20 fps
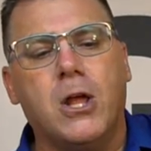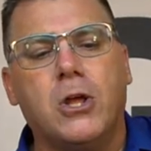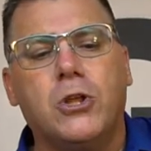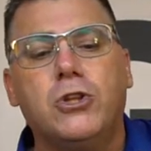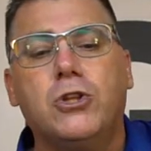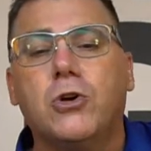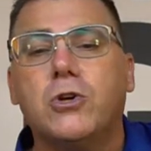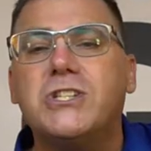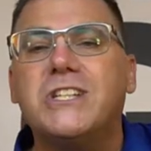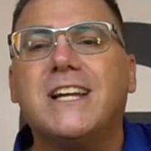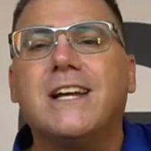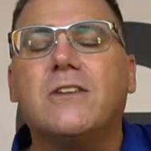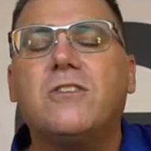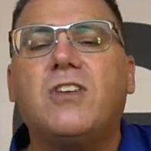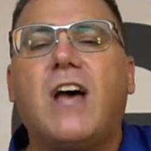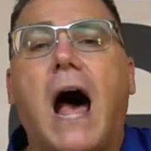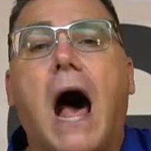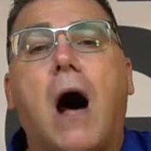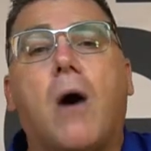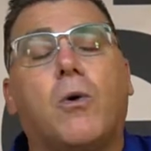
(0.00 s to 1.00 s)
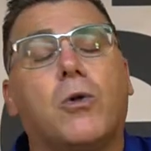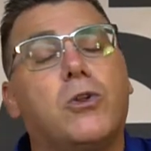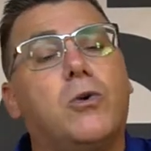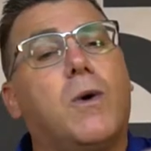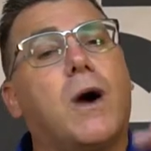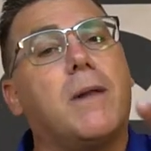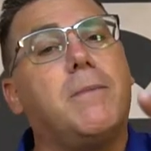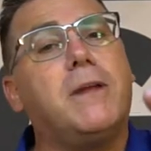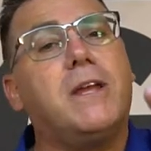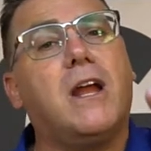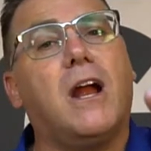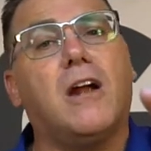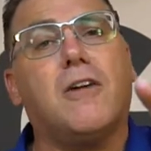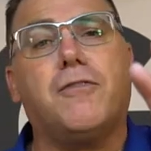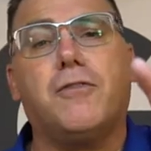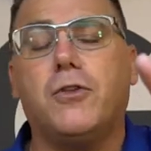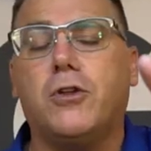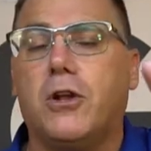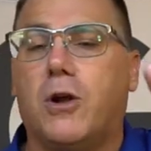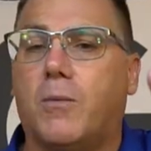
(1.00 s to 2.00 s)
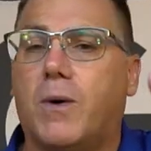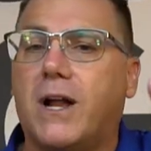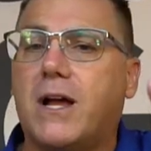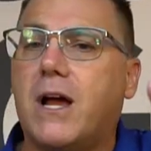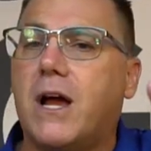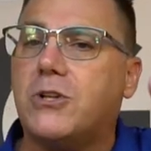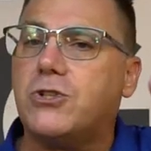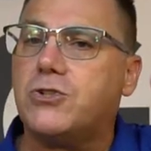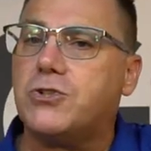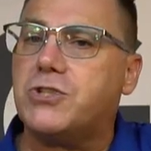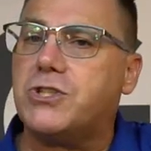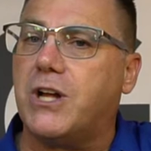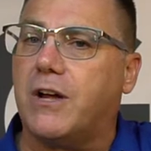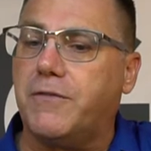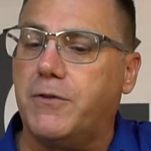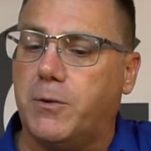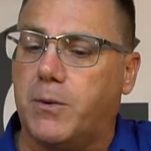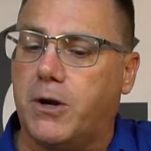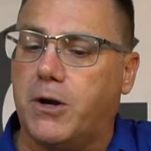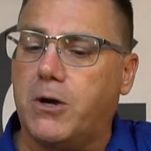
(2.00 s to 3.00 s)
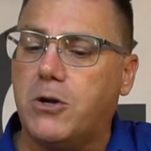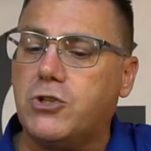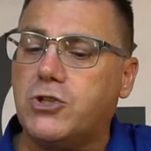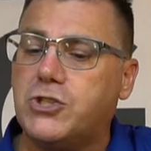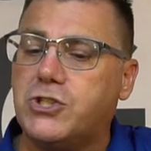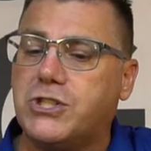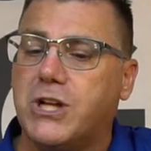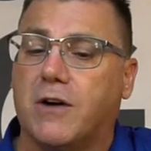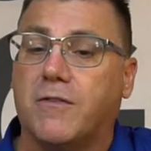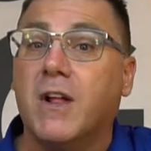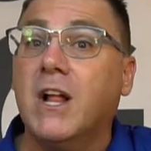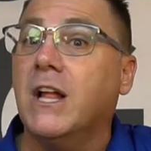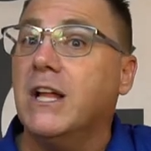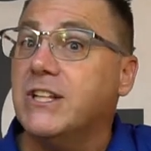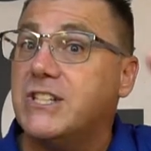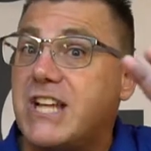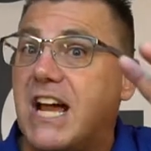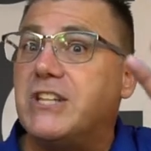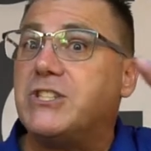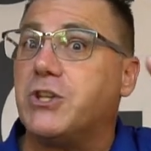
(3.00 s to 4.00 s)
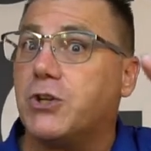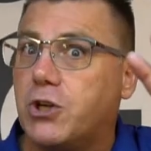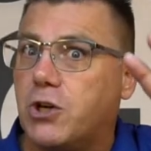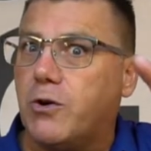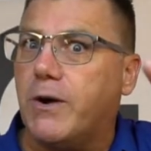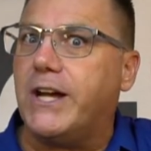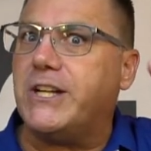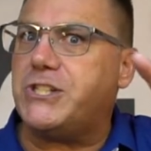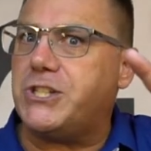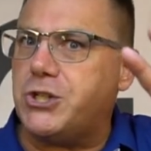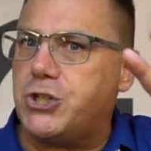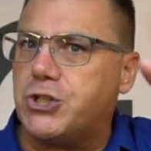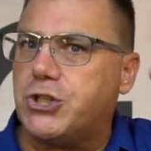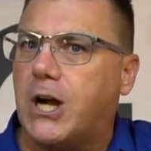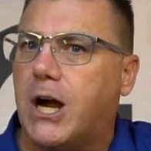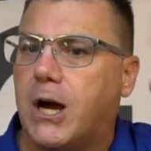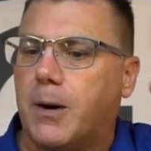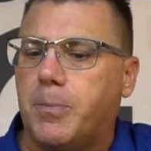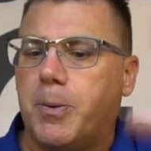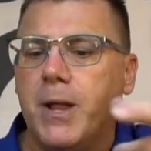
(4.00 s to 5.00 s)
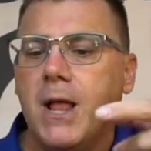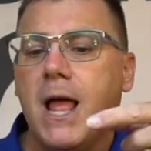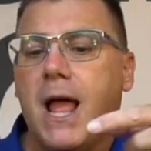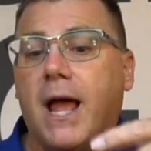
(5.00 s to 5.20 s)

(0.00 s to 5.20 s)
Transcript: Using a towel, you want to be careful. You don't want to cut yourself. You want to hurt yourself. These guys are crazy sharp.